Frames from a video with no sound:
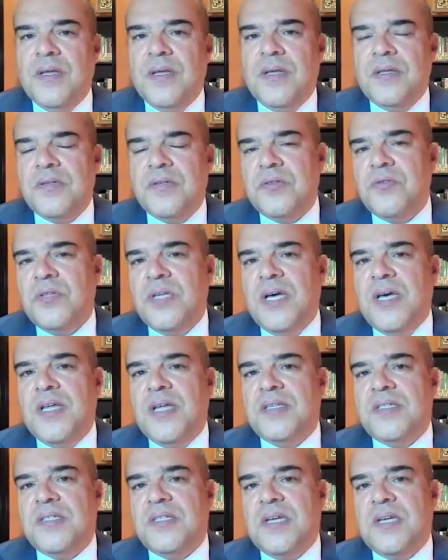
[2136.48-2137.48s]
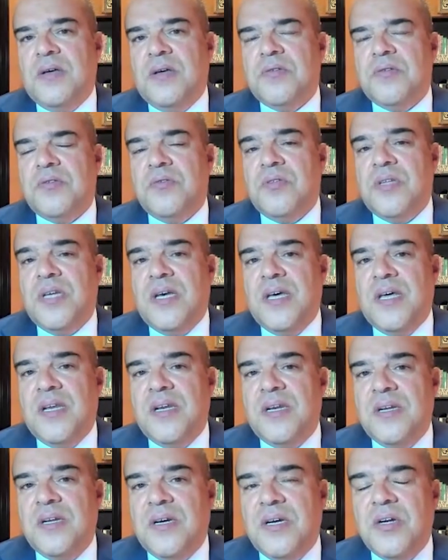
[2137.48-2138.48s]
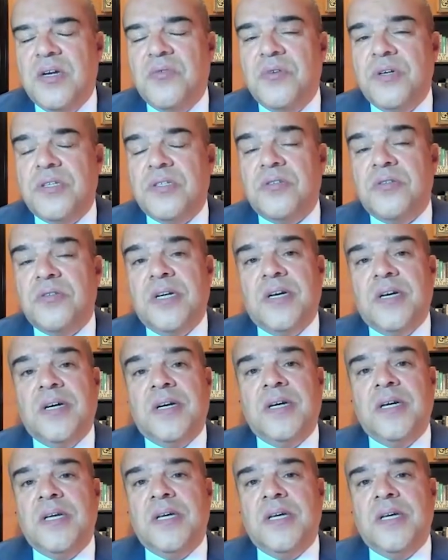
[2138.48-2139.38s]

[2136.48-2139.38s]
Sudan, South Sudan, Eritrea,